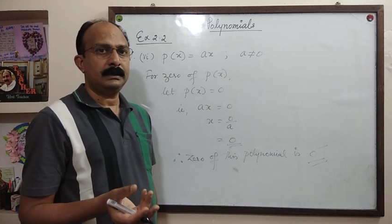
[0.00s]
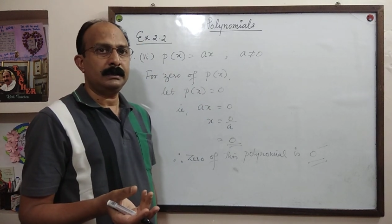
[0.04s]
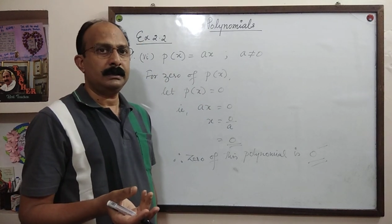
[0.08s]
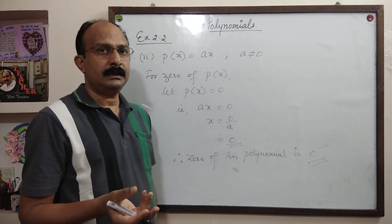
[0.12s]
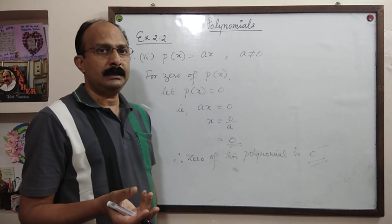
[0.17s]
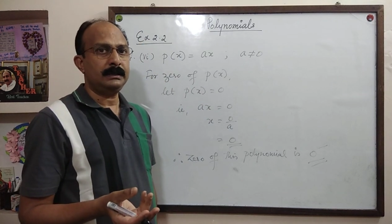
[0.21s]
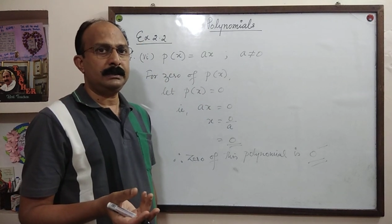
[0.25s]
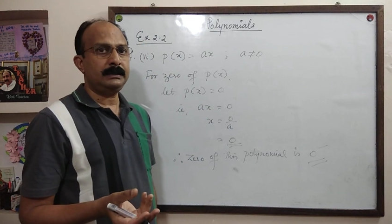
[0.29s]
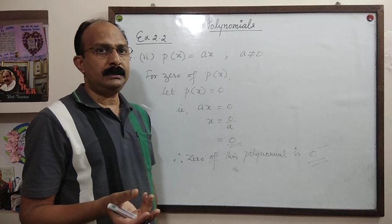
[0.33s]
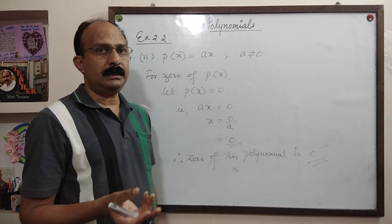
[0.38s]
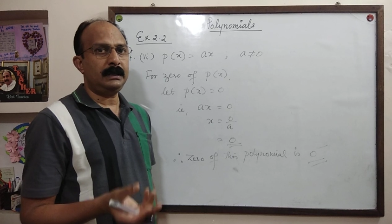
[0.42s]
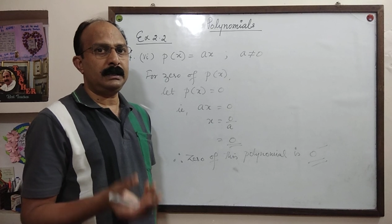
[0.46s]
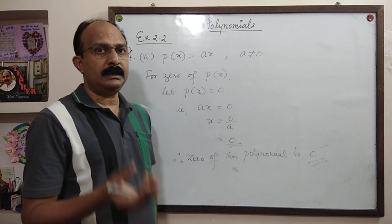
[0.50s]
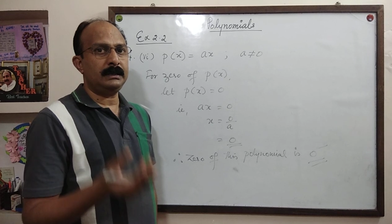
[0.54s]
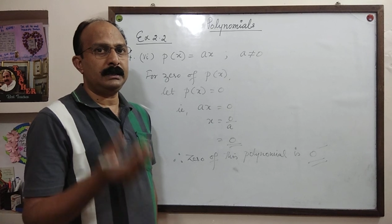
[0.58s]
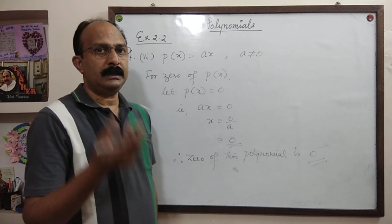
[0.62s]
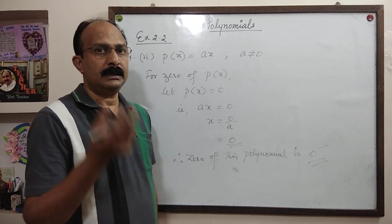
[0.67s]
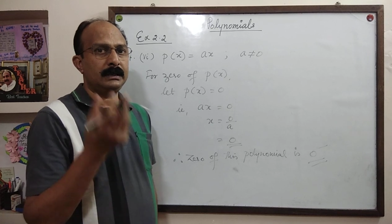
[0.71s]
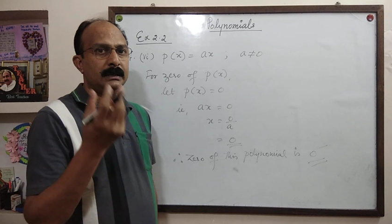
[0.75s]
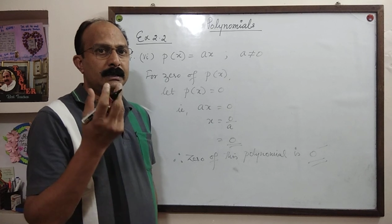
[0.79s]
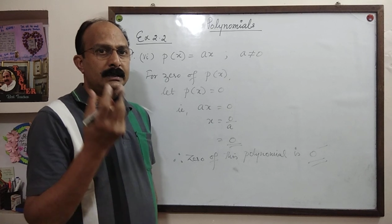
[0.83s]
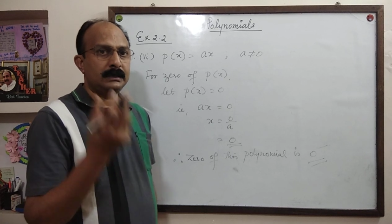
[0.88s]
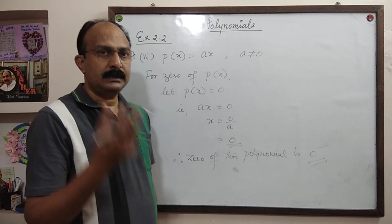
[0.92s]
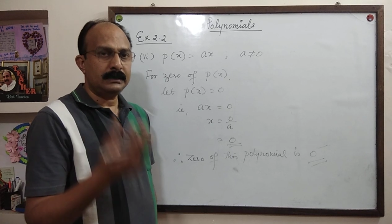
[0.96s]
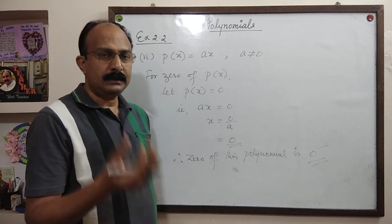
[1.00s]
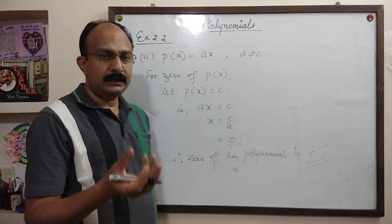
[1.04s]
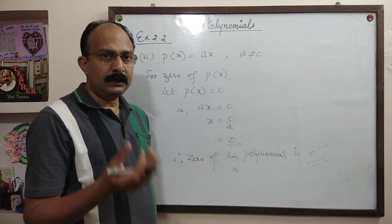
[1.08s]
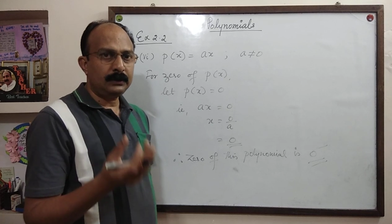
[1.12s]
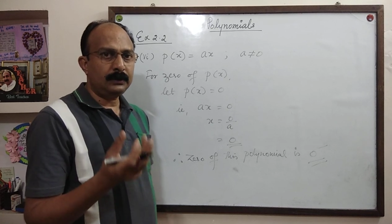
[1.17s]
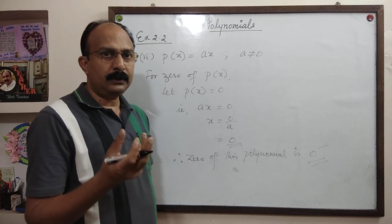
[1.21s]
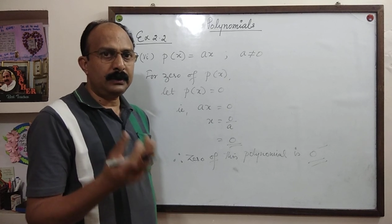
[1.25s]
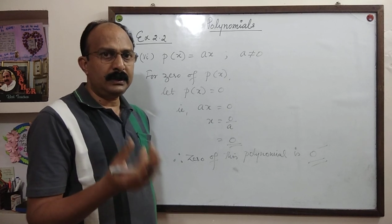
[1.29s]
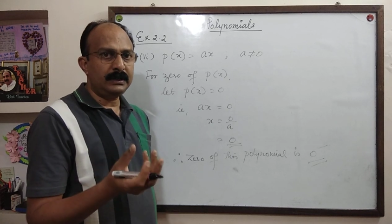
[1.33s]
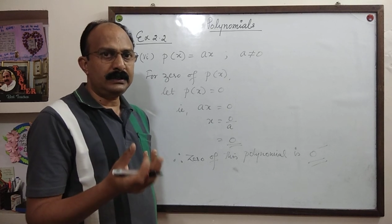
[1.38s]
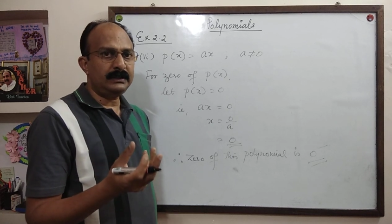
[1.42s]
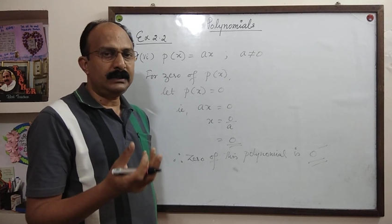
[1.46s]
Is it? 0
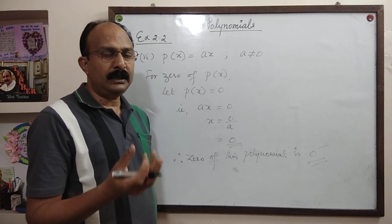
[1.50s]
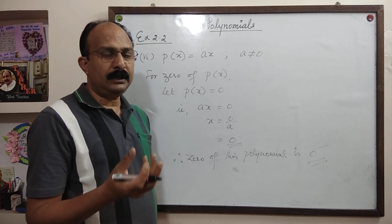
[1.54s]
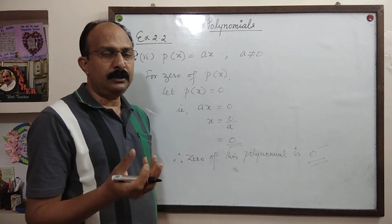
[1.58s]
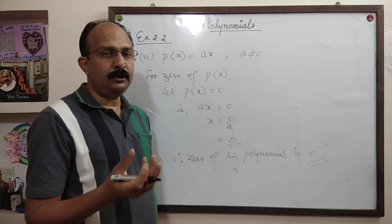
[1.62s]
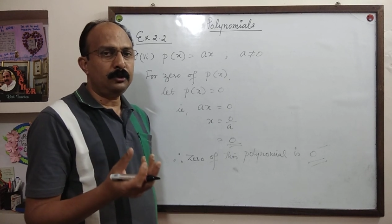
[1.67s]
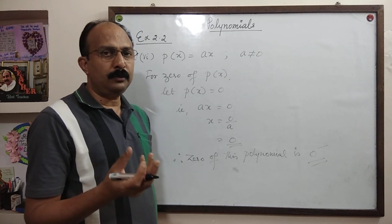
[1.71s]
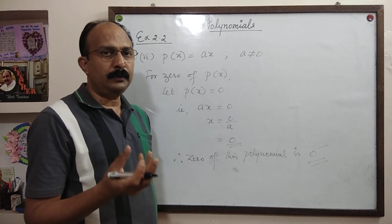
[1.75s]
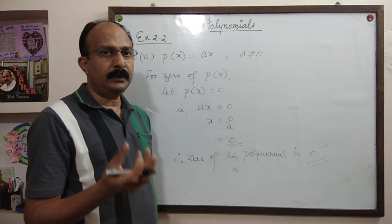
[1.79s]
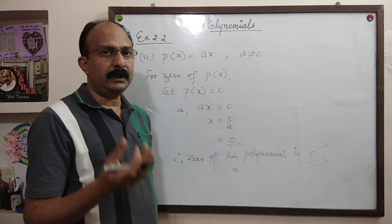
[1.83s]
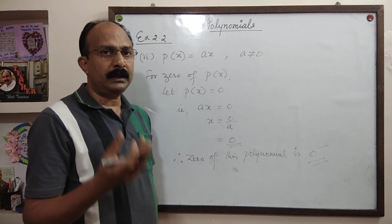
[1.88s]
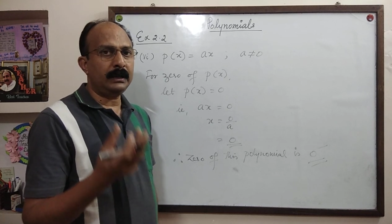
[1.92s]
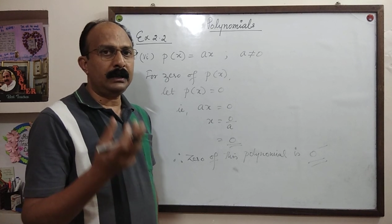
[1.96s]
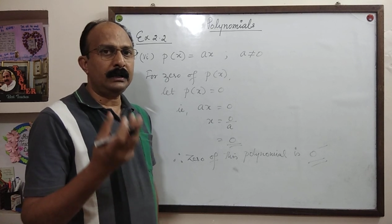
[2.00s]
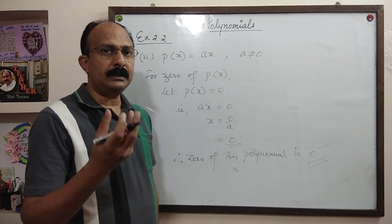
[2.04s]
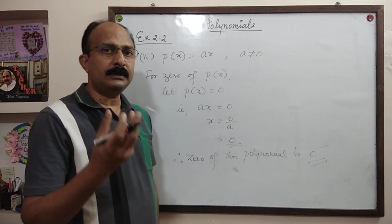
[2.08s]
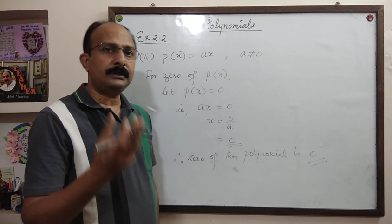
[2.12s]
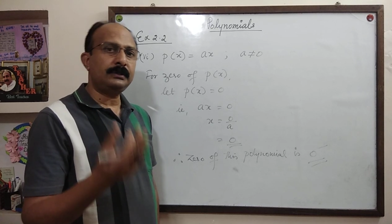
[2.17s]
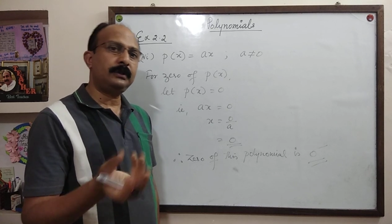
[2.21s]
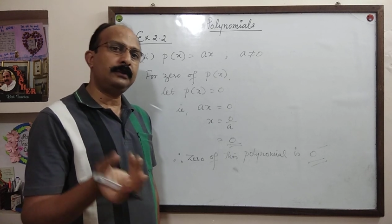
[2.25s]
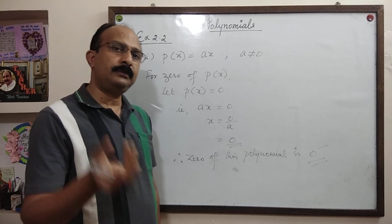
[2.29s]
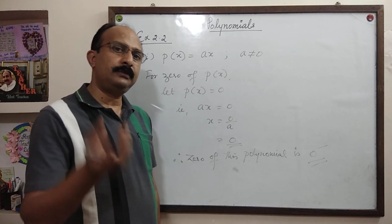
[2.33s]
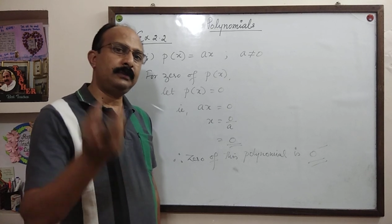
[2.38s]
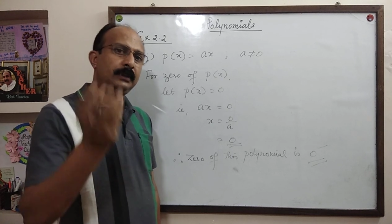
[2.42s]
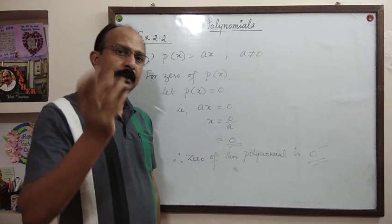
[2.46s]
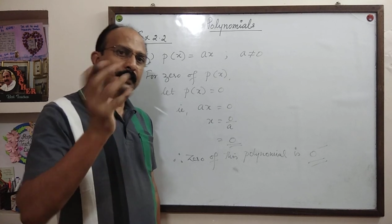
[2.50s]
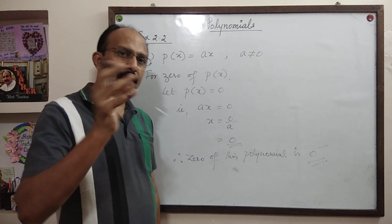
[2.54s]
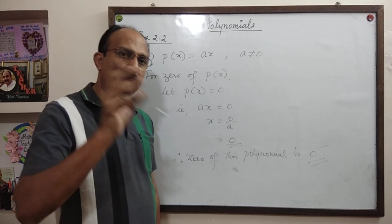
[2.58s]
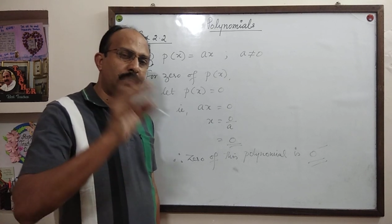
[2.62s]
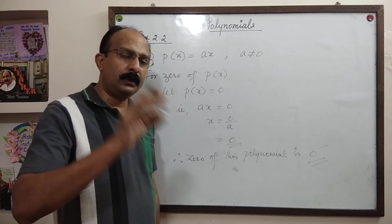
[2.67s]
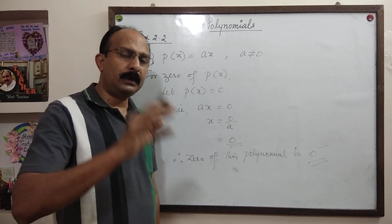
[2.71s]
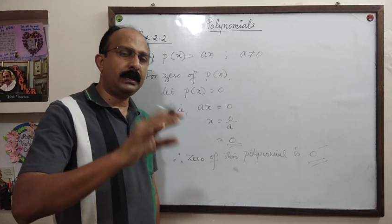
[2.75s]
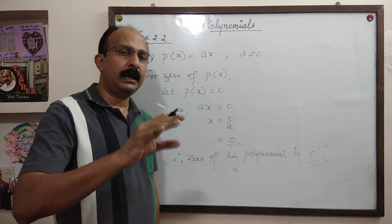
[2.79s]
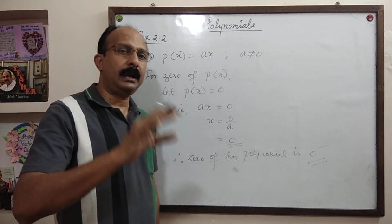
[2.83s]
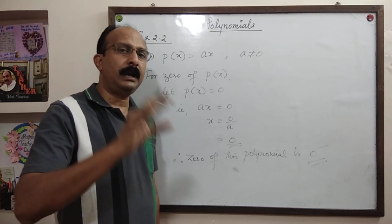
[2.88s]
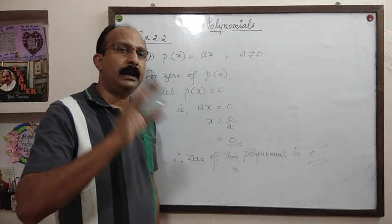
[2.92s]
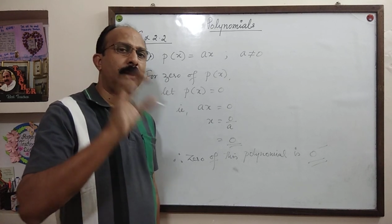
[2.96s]
is a numeral, so 0
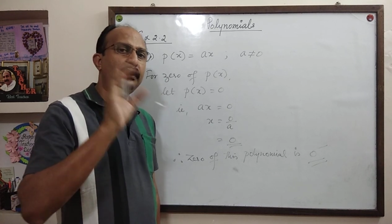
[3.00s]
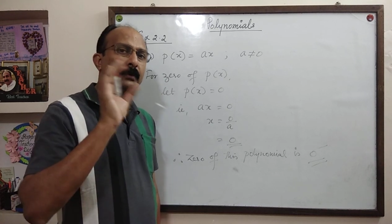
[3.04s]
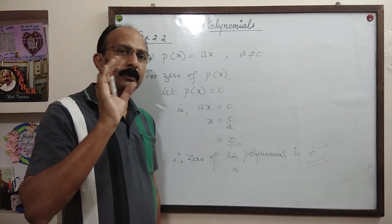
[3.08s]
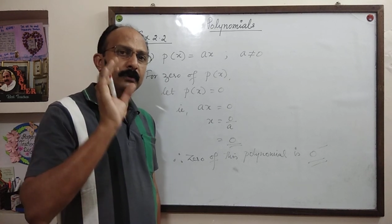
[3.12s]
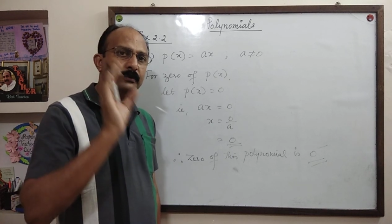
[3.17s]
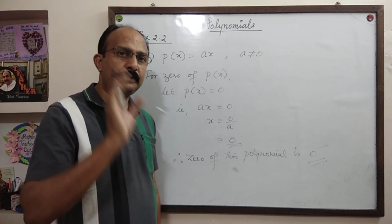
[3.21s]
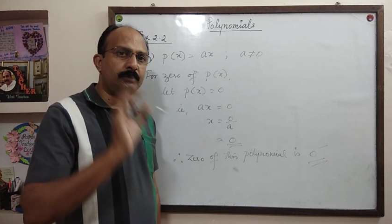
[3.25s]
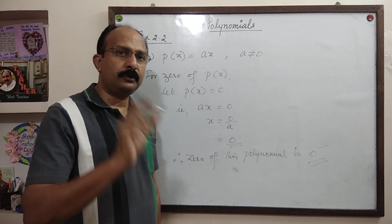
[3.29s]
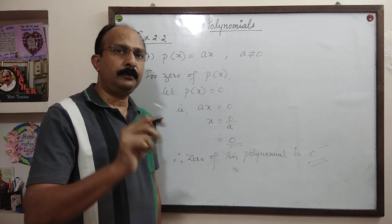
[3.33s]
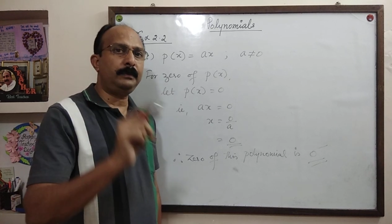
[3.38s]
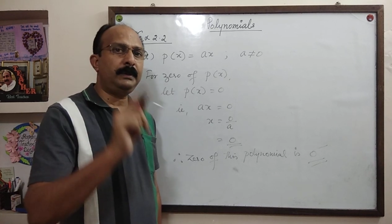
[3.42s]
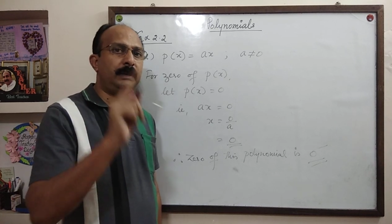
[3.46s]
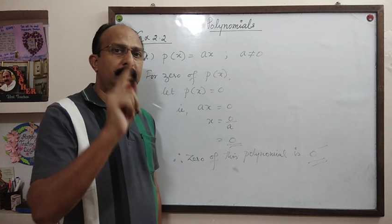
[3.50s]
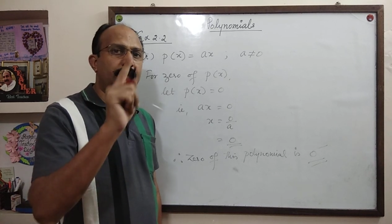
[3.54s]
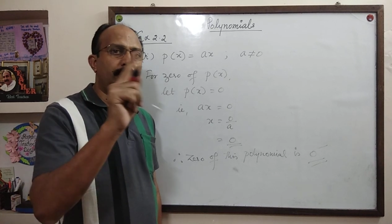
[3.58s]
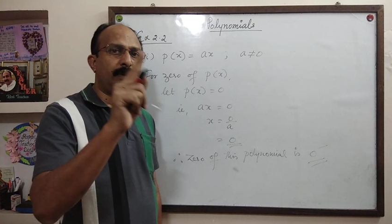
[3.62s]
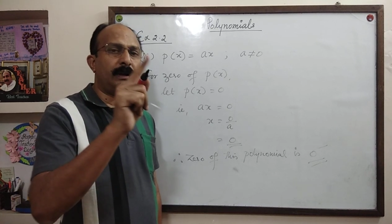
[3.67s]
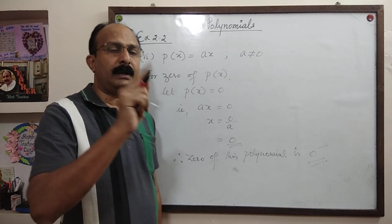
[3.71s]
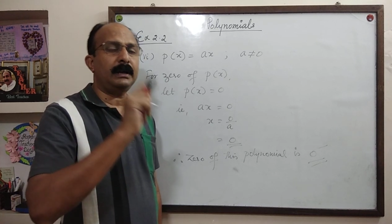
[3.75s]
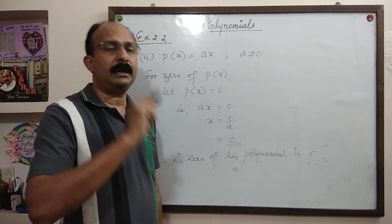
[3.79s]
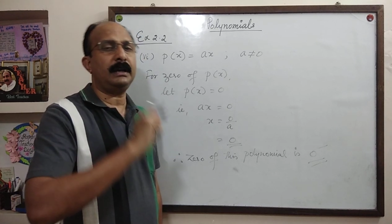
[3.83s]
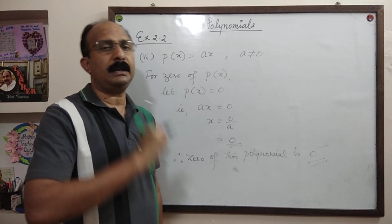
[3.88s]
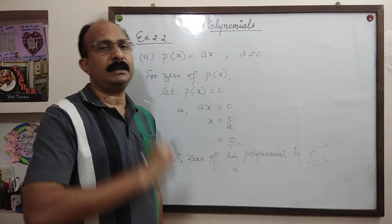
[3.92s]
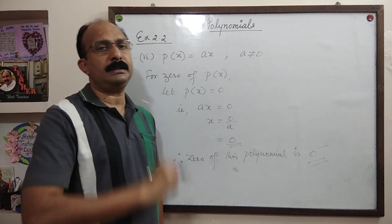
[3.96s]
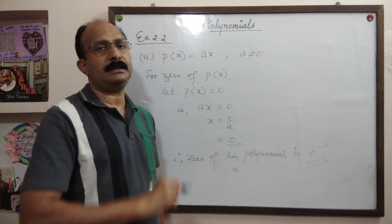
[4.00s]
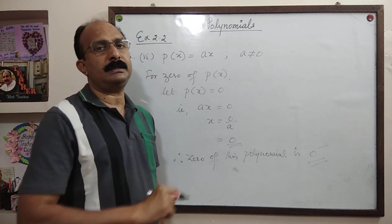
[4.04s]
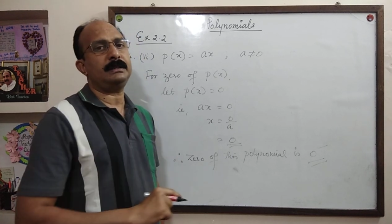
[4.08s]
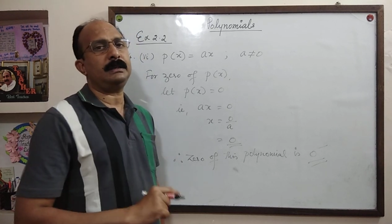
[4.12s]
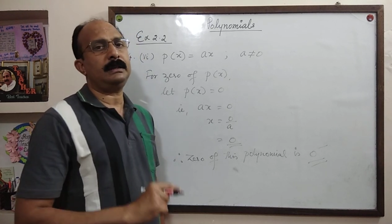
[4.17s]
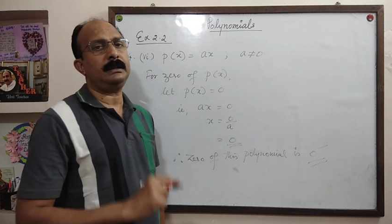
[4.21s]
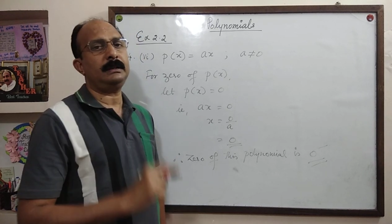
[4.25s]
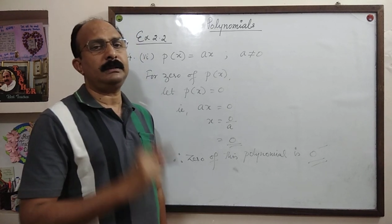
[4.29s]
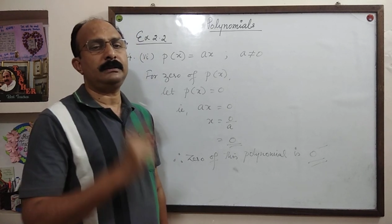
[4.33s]
can also be one answer.